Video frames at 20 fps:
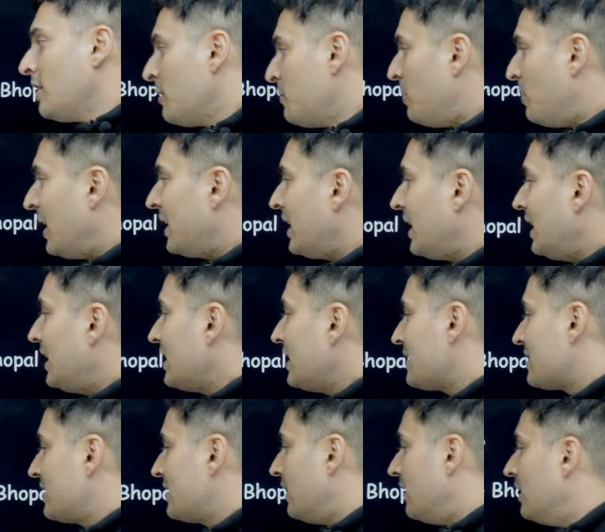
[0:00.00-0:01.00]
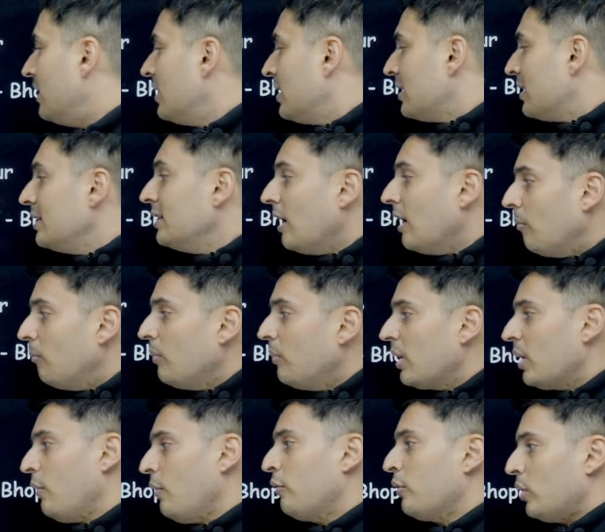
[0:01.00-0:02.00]
but it is the number
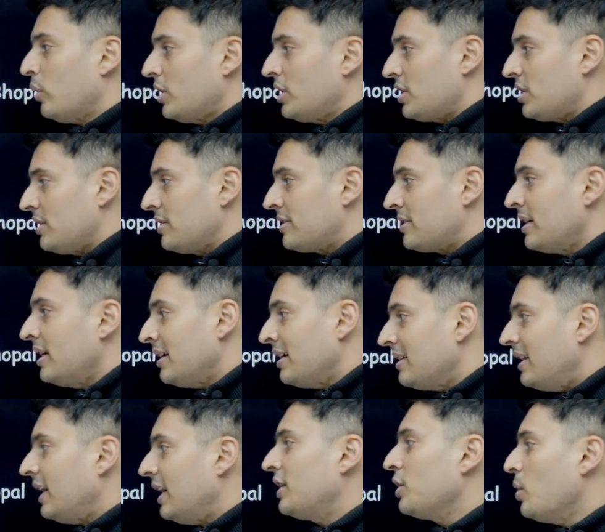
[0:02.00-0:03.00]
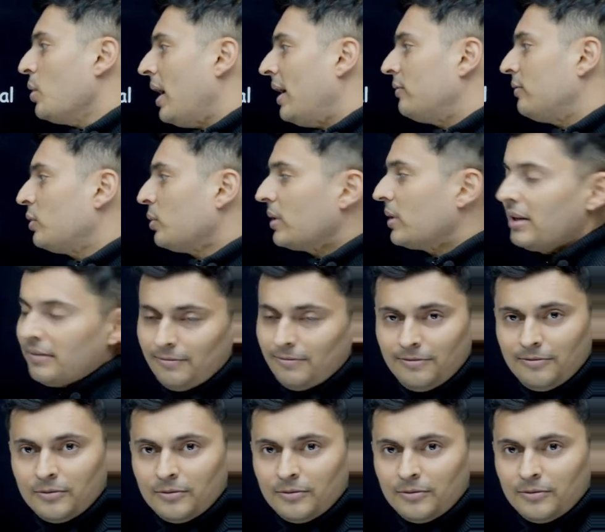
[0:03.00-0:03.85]
of questions that you have to give.